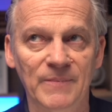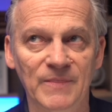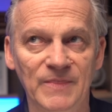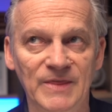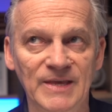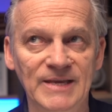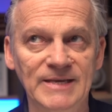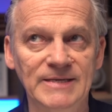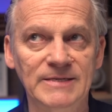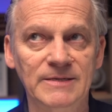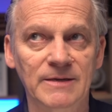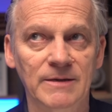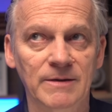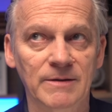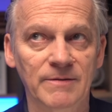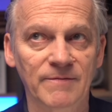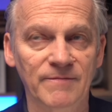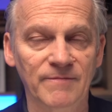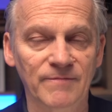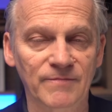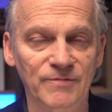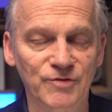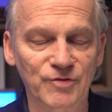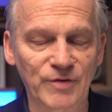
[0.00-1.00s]
These
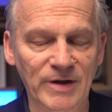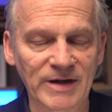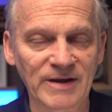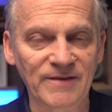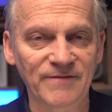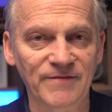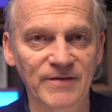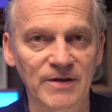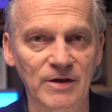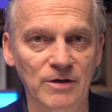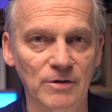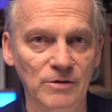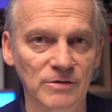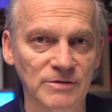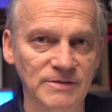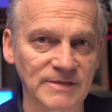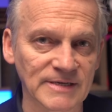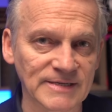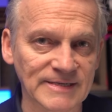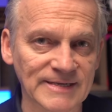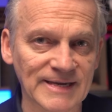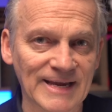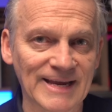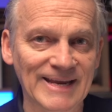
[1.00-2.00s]
trading vehicles,
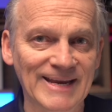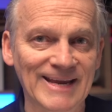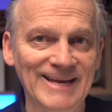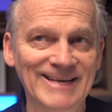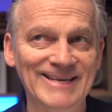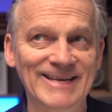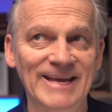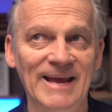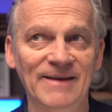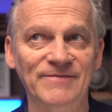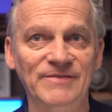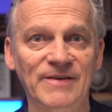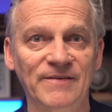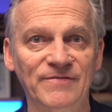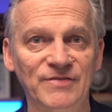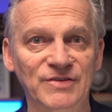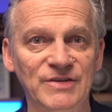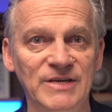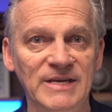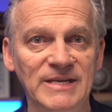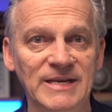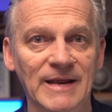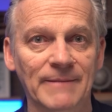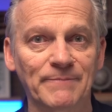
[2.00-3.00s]
these ETFs have
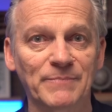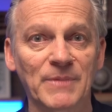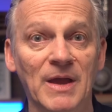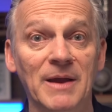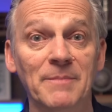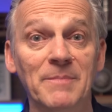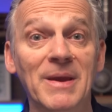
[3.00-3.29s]
seen it,